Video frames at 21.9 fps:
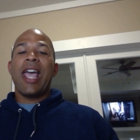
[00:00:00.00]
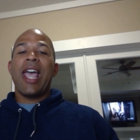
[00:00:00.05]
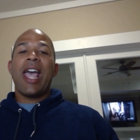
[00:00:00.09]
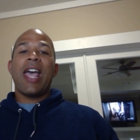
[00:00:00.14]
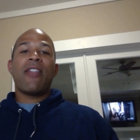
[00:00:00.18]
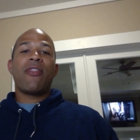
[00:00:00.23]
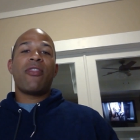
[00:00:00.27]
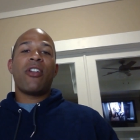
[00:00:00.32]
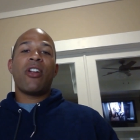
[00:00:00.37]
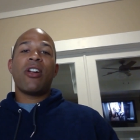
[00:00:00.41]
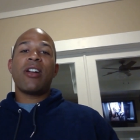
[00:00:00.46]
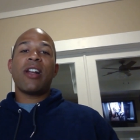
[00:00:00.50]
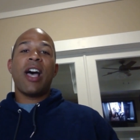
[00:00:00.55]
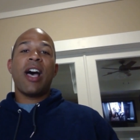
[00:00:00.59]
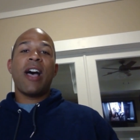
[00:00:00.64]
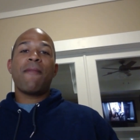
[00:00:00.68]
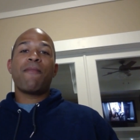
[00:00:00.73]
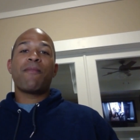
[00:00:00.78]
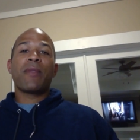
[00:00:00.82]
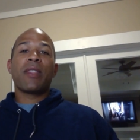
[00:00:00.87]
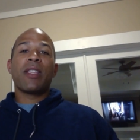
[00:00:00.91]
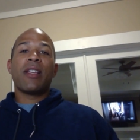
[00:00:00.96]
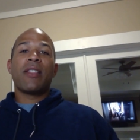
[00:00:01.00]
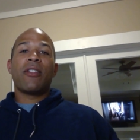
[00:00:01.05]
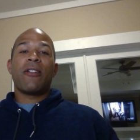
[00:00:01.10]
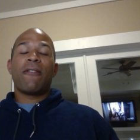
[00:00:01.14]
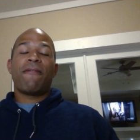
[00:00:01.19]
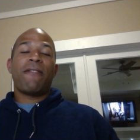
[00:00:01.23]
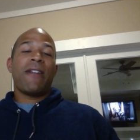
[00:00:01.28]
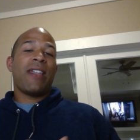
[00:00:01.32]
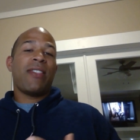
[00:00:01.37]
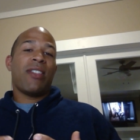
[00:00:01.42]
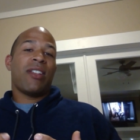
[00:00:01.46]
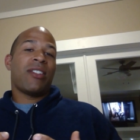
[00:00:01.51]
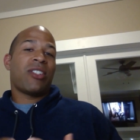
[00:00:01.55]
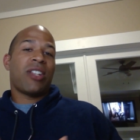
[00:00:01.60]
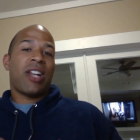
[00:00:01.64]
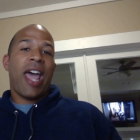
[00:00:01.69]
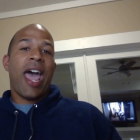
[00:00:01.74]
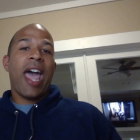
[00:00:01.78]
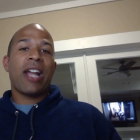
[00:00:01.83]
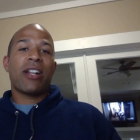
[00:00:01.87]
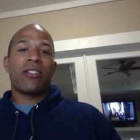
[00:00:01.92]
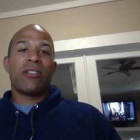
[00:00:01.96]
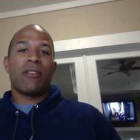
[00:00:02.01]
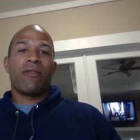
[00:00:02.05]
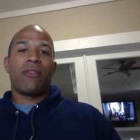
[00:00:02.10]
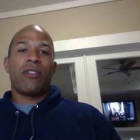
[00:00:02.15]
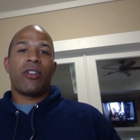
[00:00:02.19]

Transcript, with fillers: And they're not, their faith isn't active.